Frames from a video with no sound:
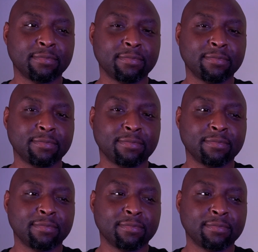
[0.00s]

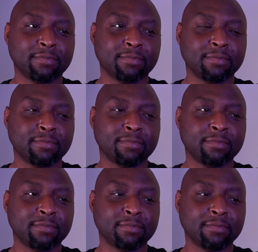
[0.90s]

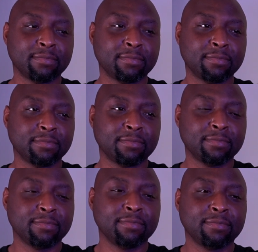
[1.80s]

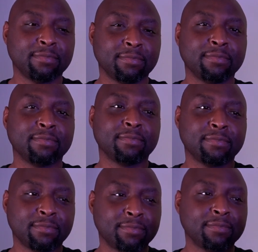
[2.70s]

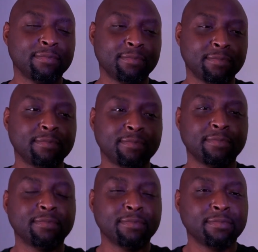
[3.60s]

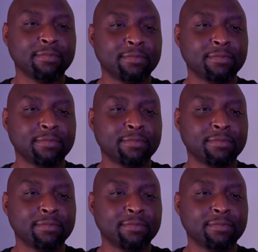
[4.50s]
This person isn't speaking.